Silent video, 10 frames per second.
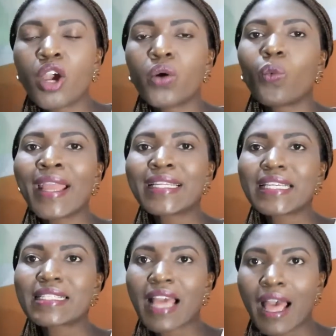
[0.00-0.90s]
When
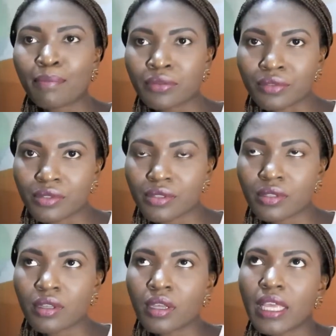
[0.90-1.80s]
this happens,
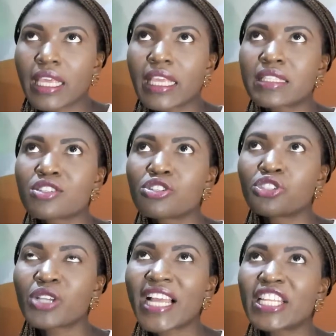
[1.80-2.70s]
it's
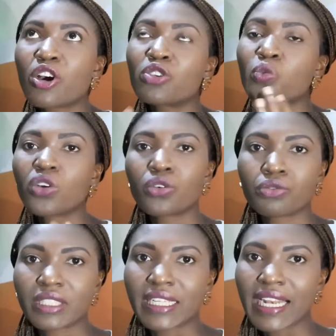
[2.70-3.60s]
usually on one
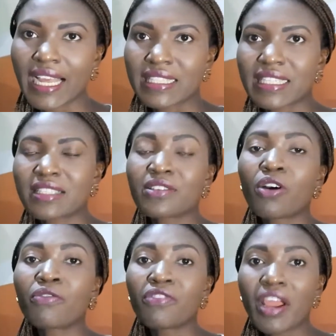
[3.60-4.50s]
of the glands. It's
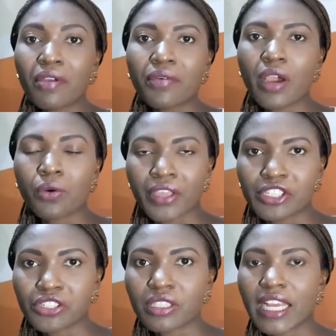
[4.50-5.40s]
on very rare
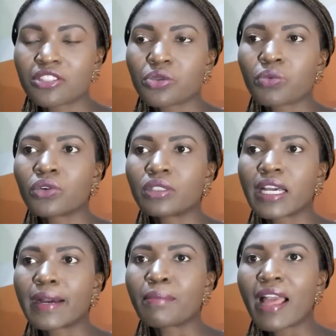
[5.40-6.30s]
occasion that you would
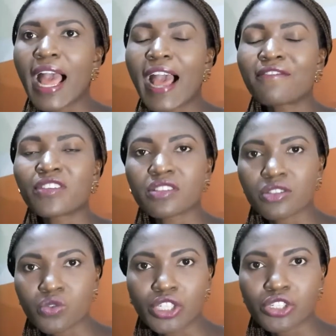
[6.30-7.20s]
have a
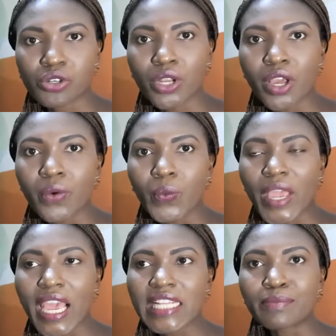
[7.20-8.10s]
situation
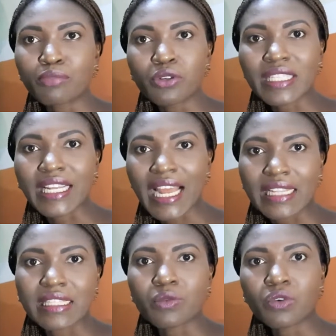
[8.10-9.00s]
where both
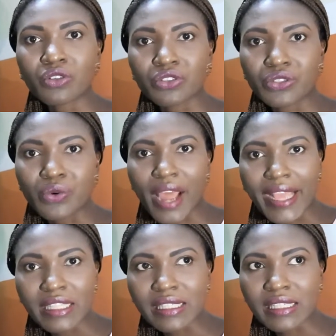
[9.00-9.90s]
glands, the one on the
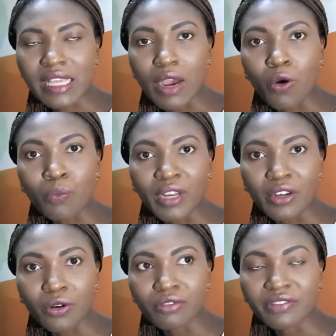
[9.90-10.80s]
right
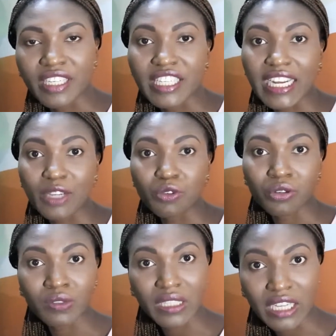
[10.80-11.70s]
opening of the vagina and one
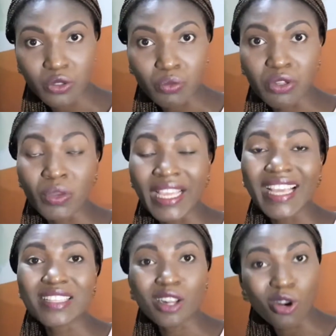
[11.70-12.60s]
of the left opening, will
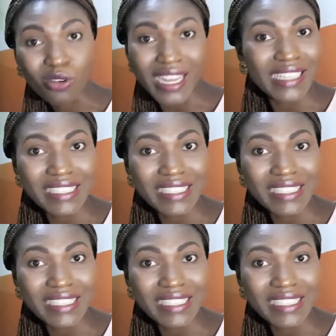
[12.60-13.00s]
get clogged at the